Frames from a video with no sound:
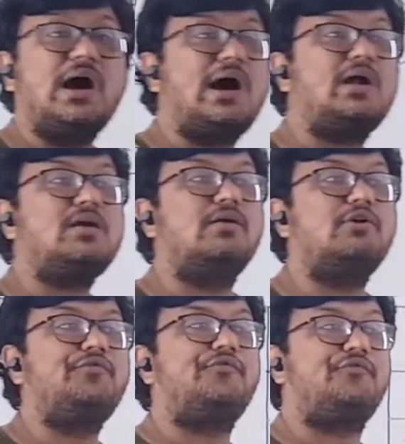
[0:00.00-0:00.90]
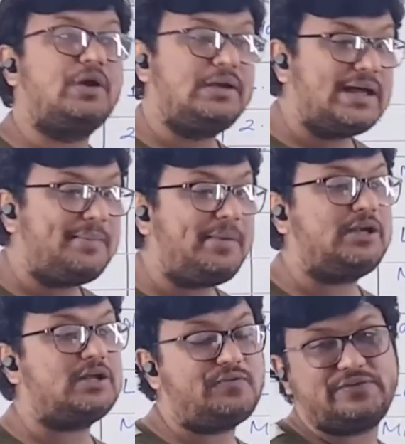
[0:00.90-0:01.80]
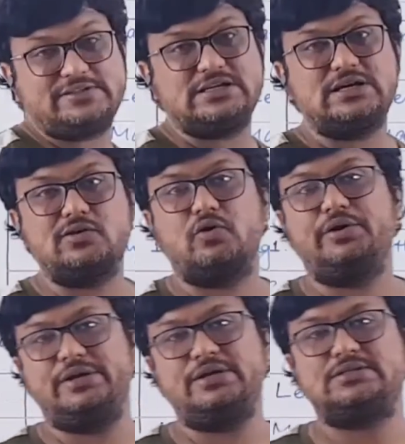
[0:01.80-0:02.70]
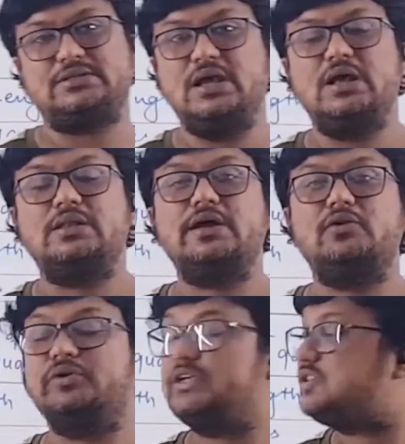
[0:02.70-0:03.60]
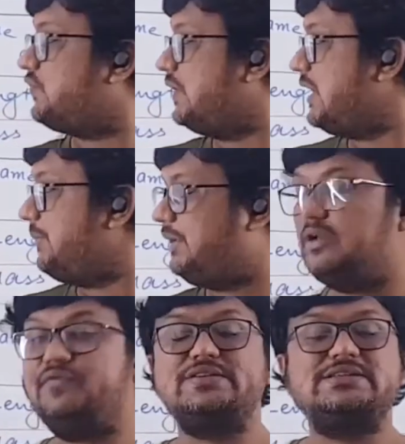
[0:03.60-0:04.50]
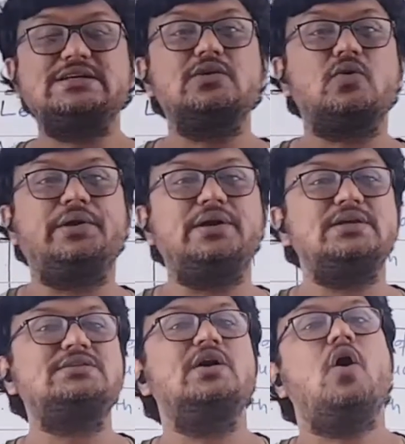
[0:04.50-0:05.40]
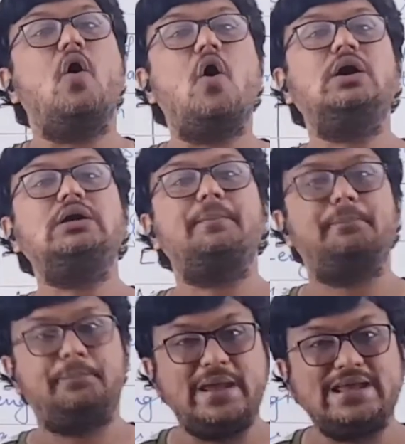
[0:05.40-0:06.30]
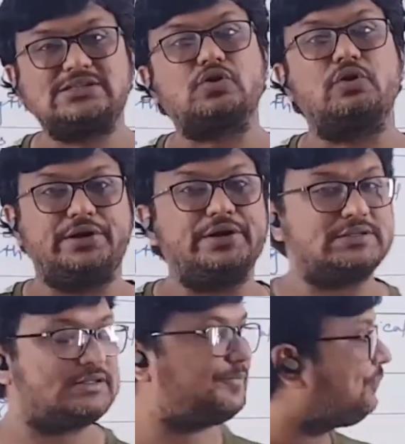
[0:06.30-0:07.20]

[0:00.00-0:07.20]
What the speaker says: are our fundamental physical quantities. They are known as fundamental physical quantities or base quantities.